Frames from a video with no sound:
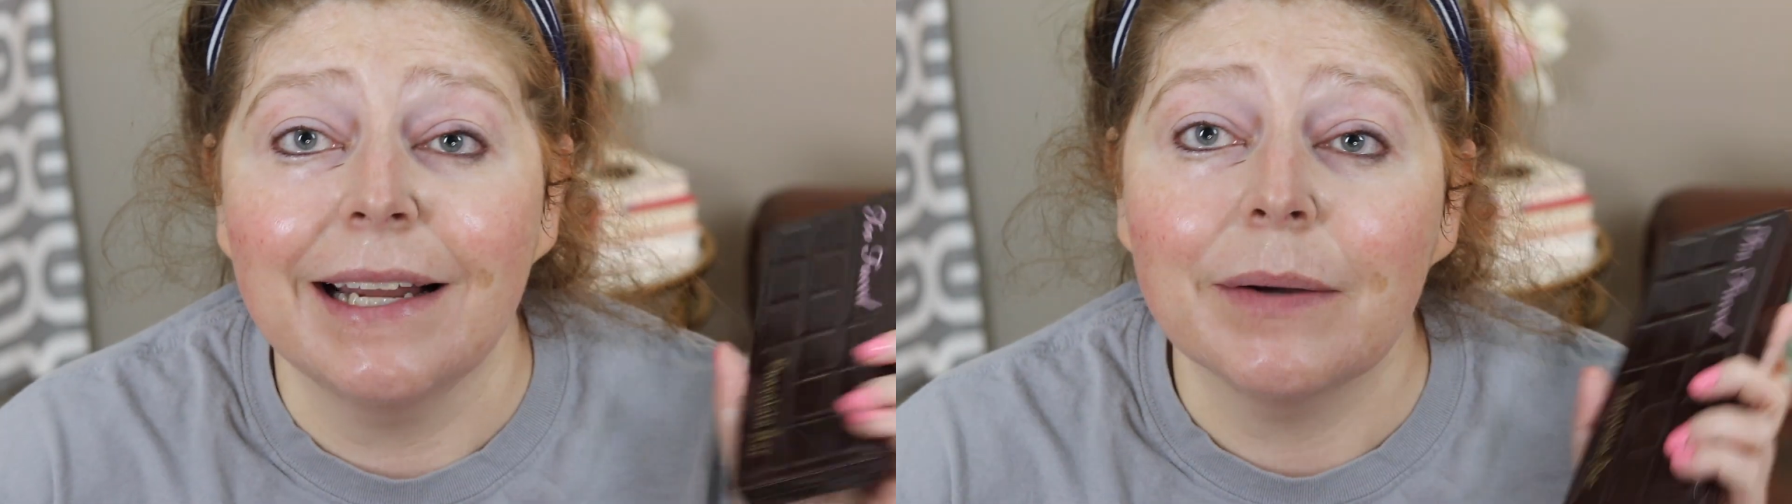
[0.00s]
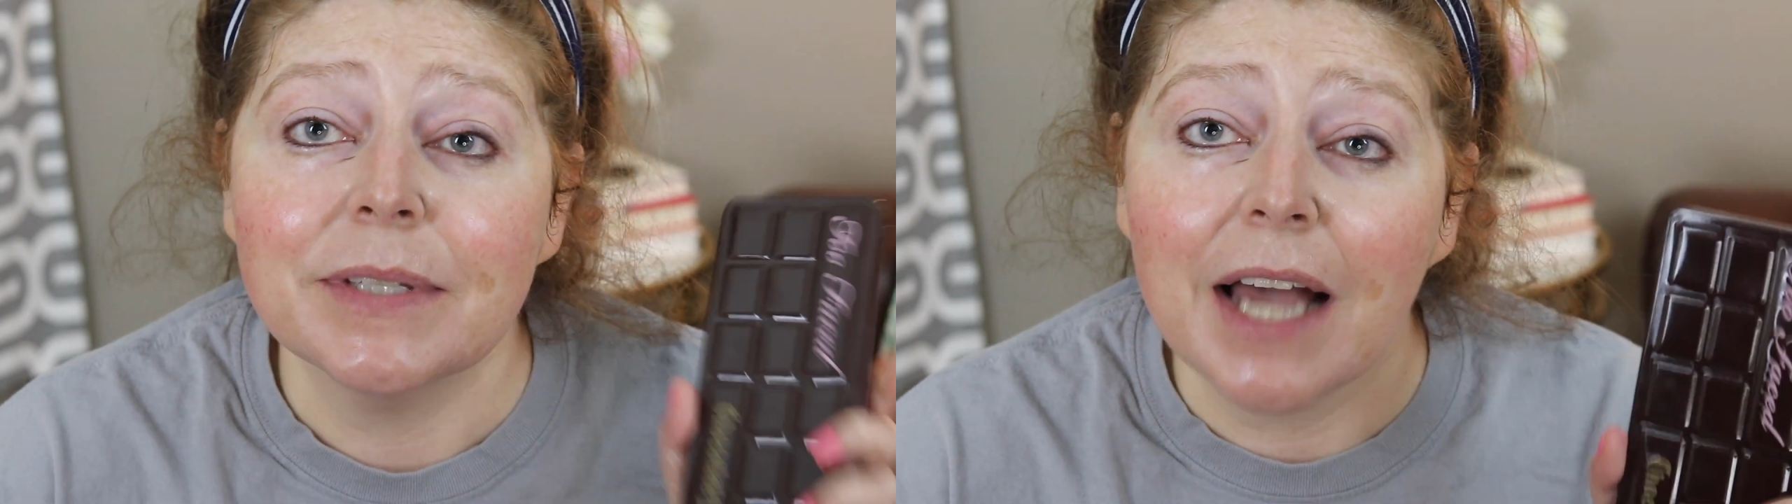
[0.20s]

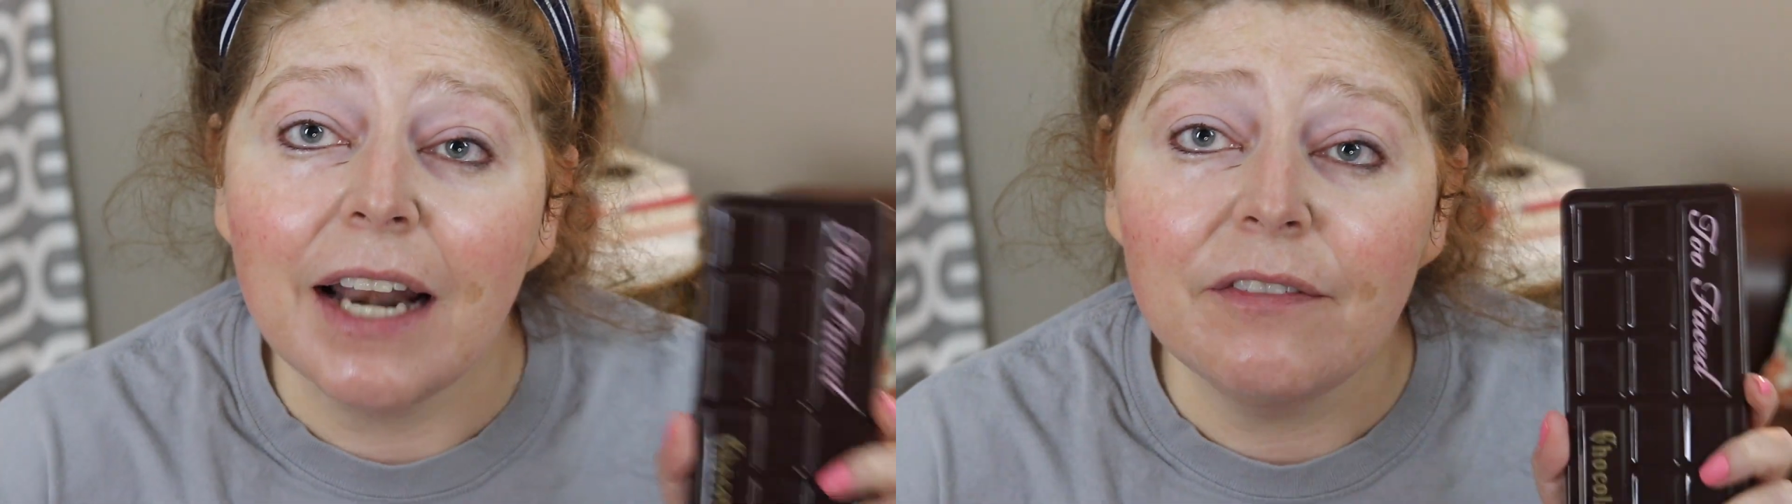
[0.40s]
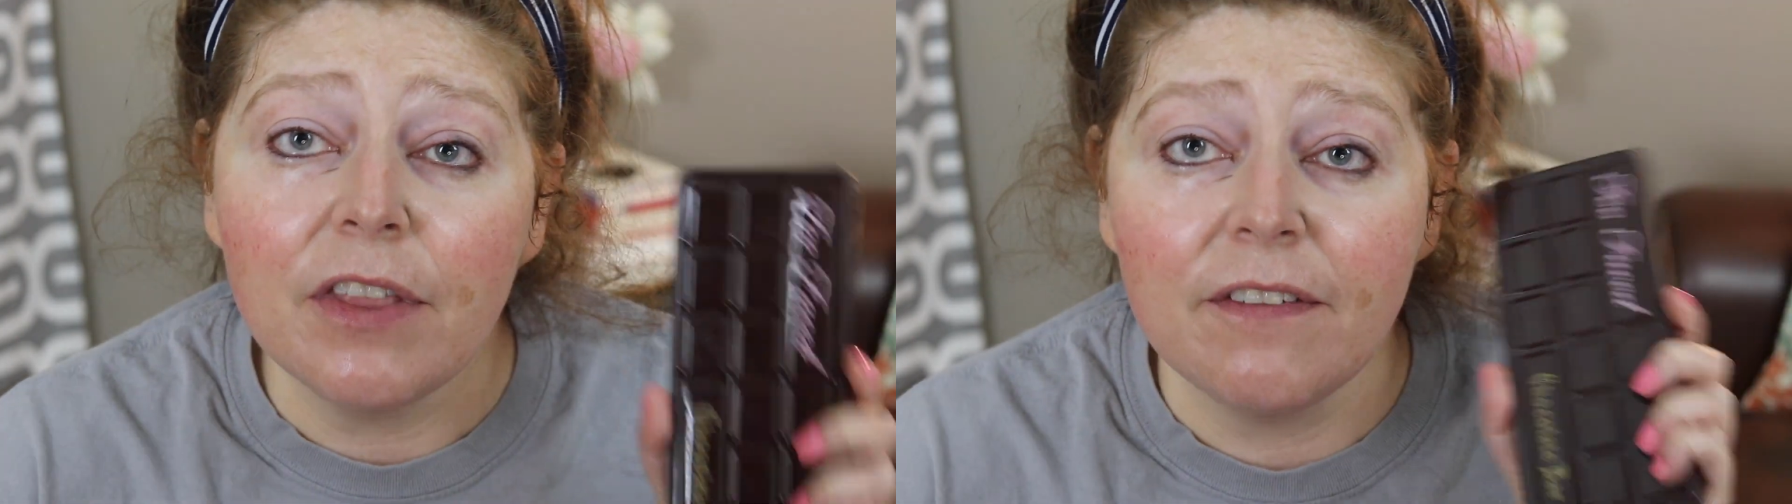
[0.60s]
Now, I was
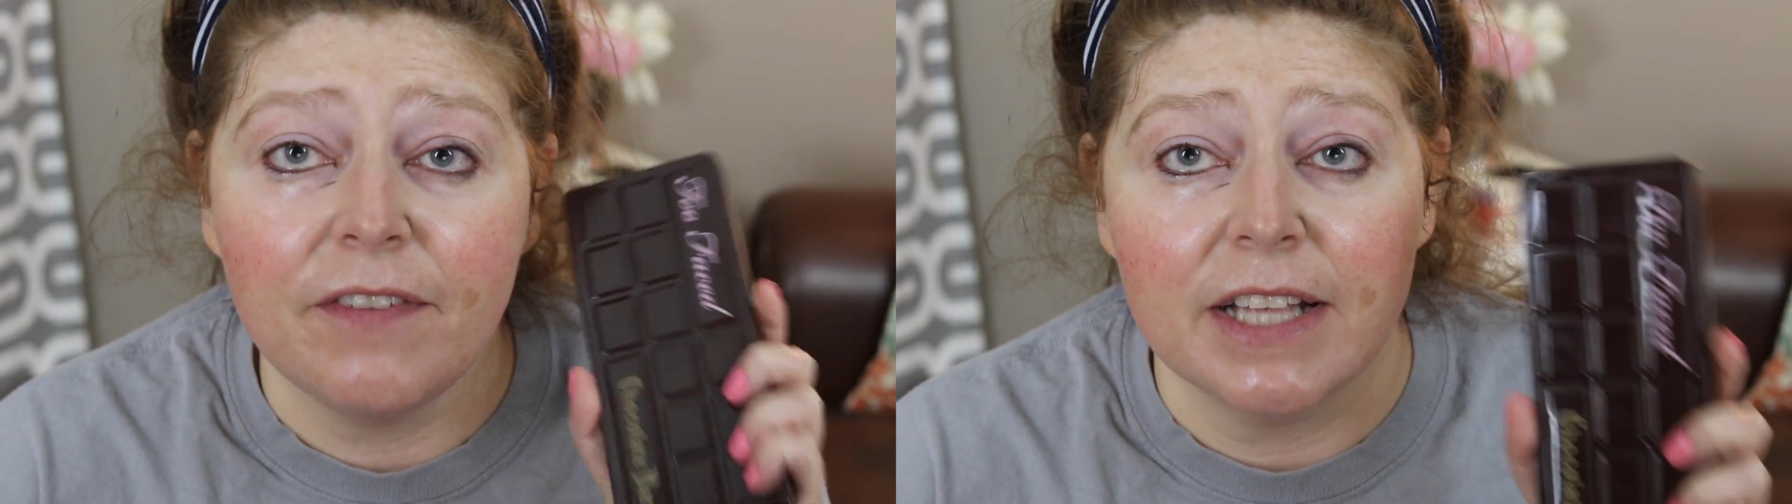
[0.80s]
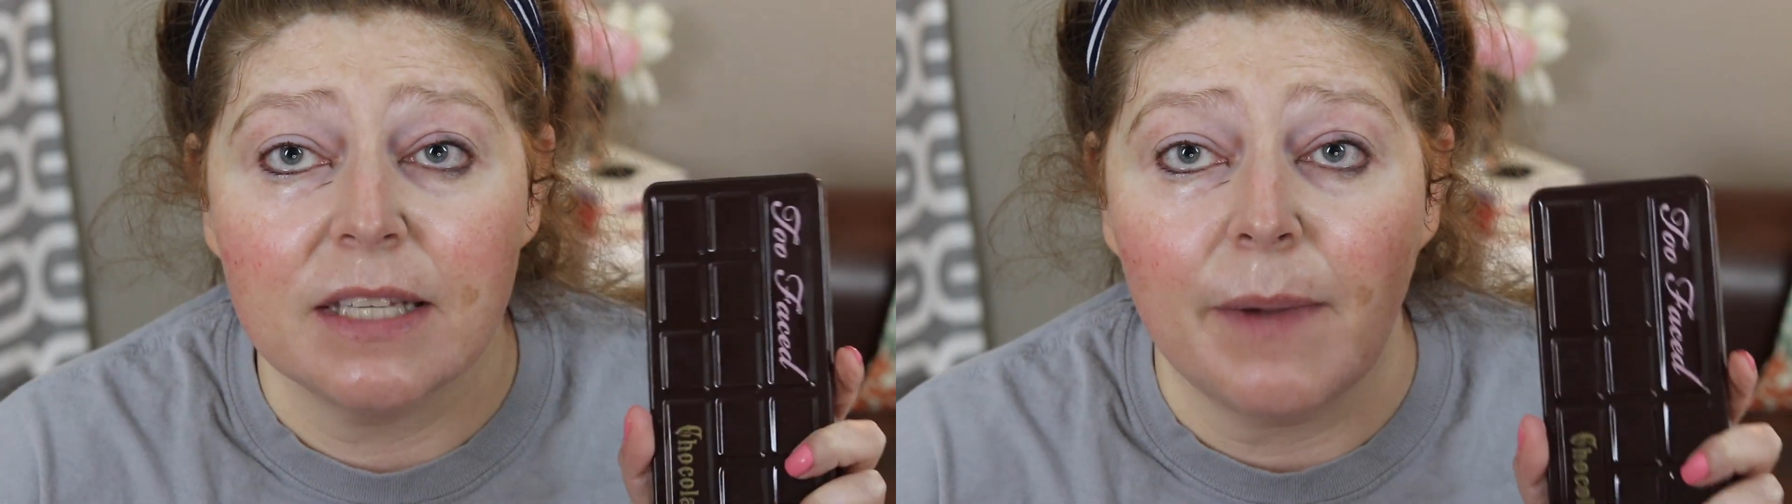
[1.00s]
kind of on the
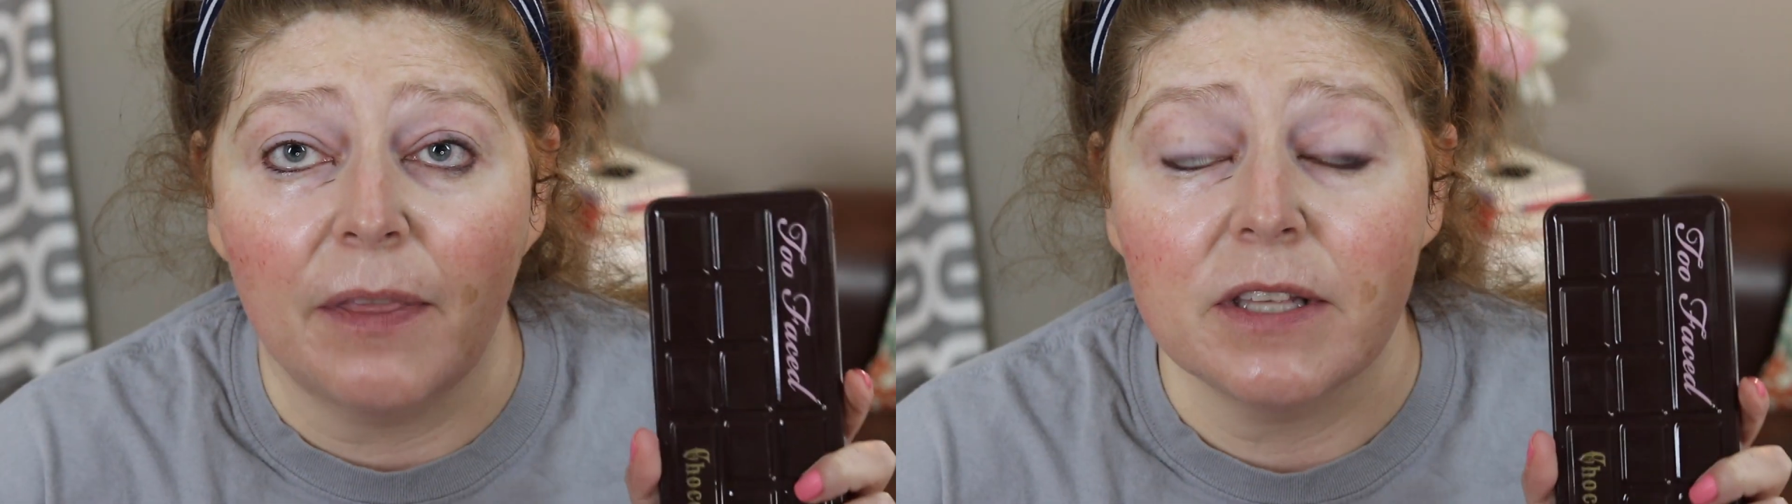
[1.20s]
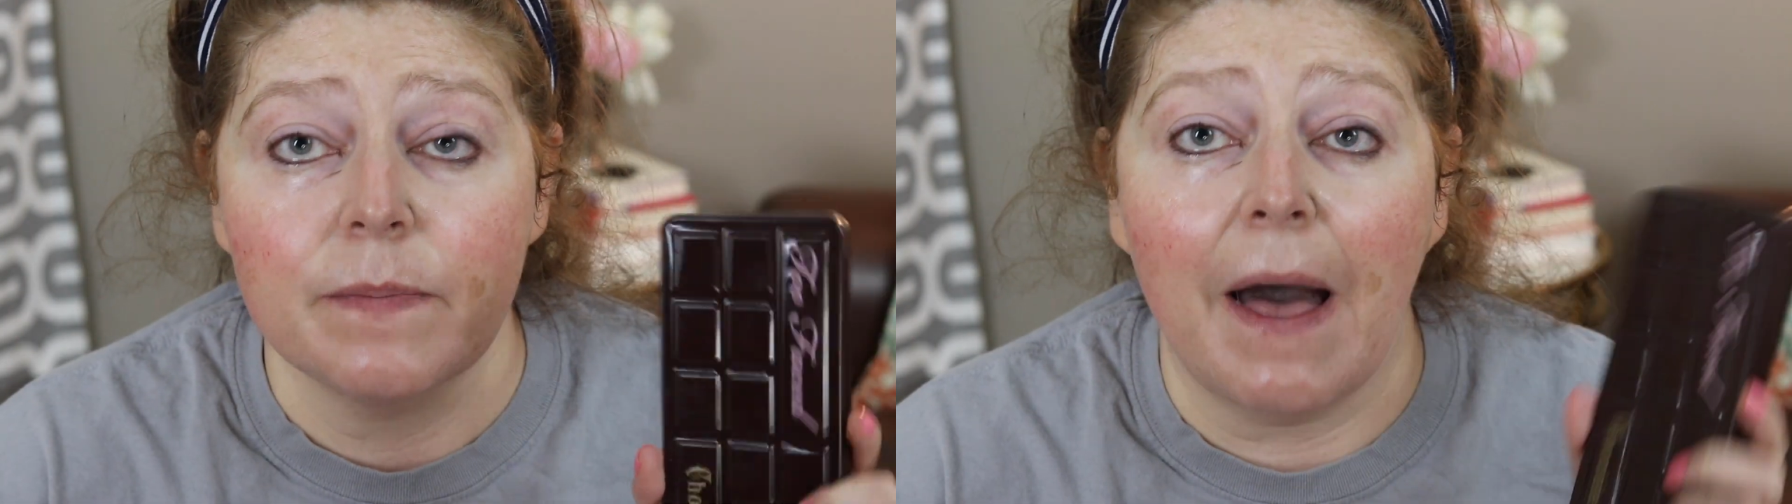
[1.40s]
fence
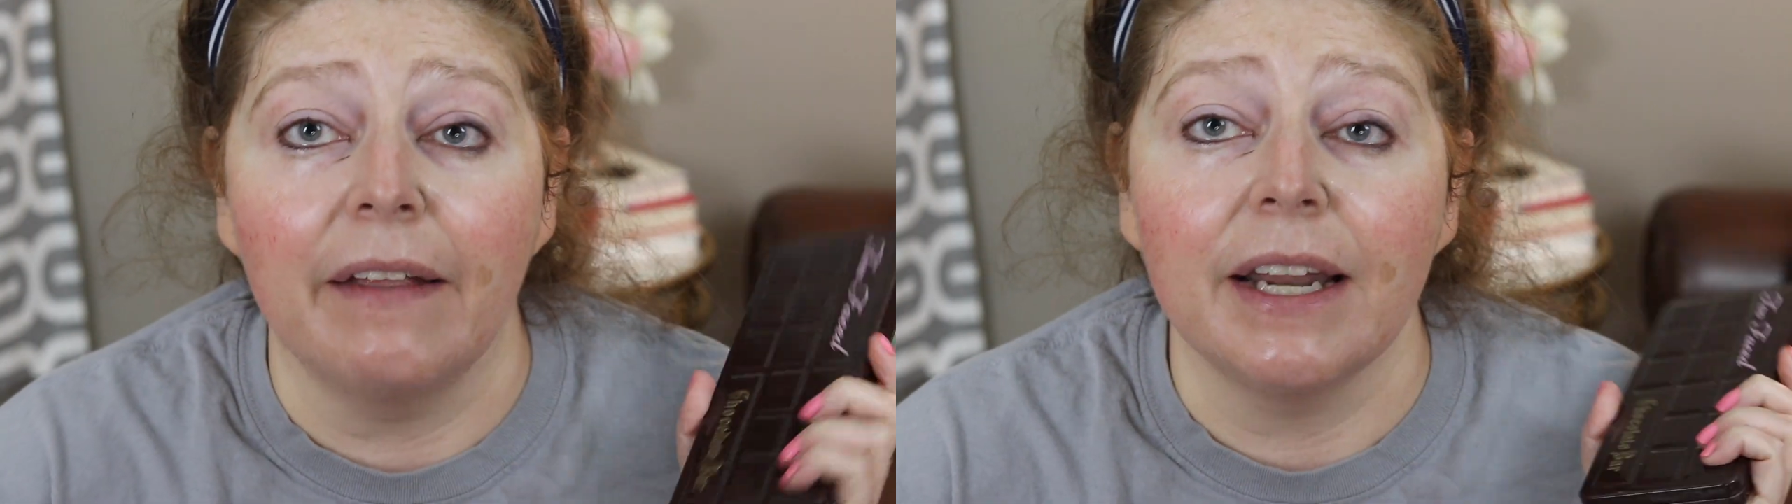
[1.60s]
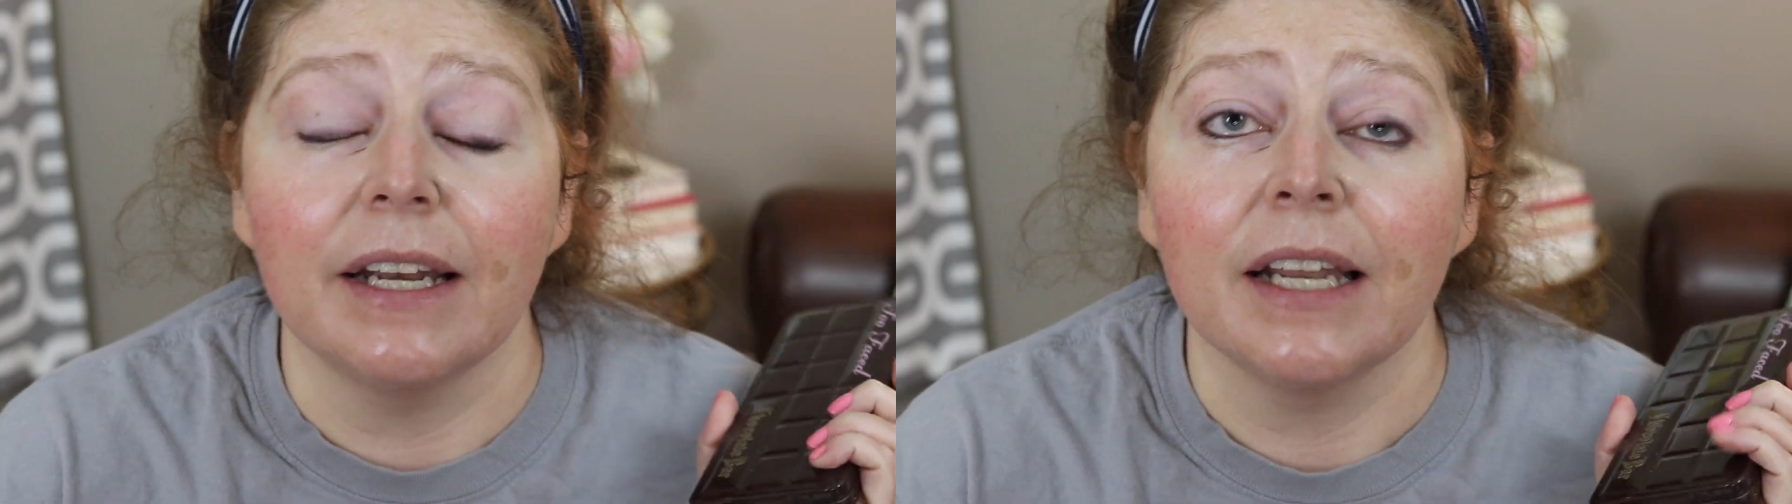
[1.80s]
about this
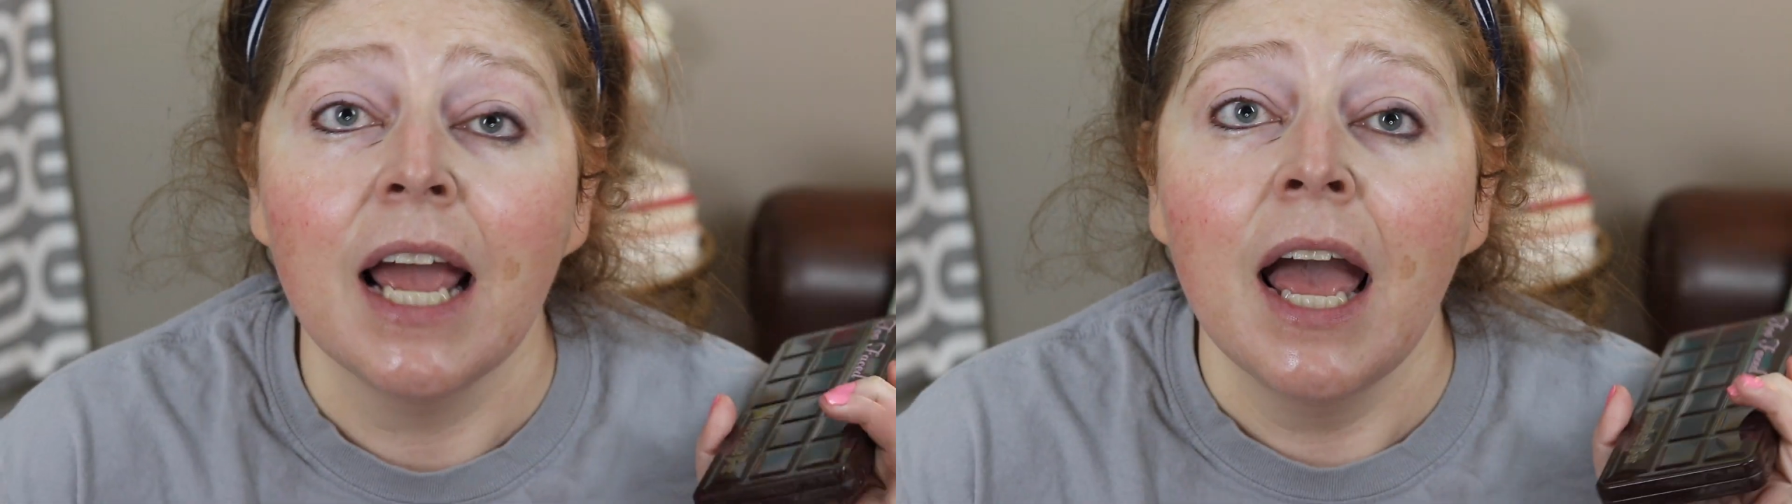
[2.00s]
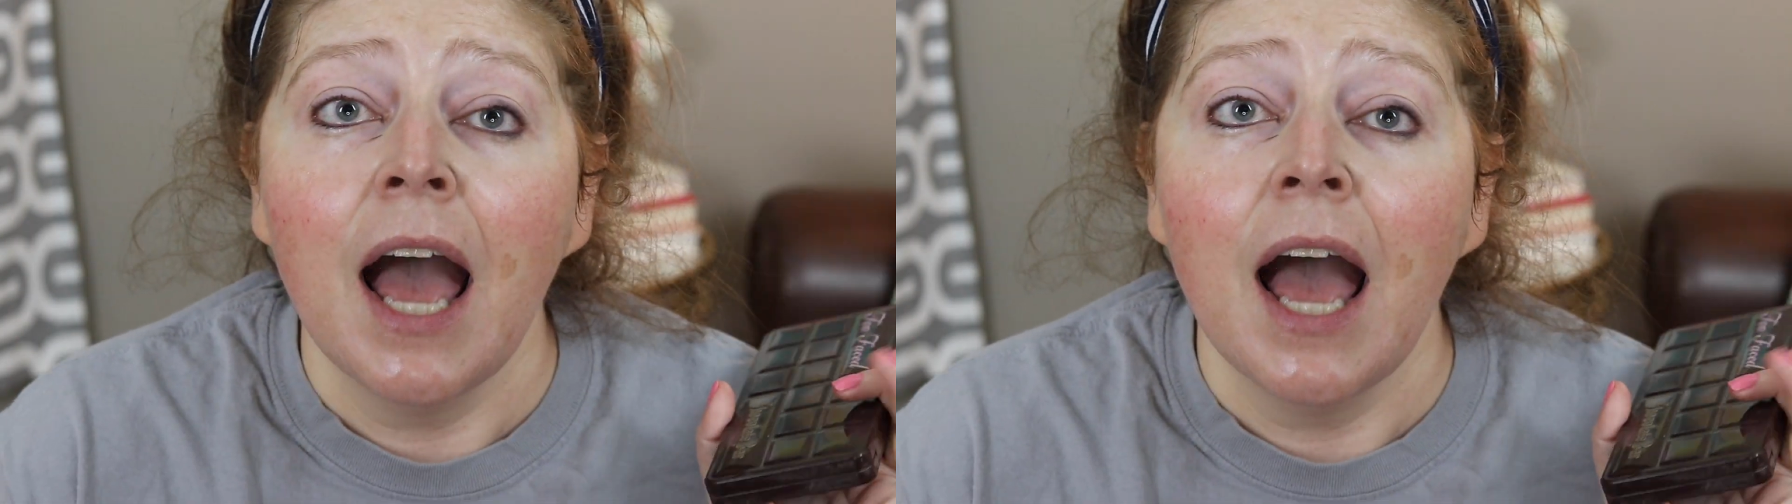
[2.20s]
palette, and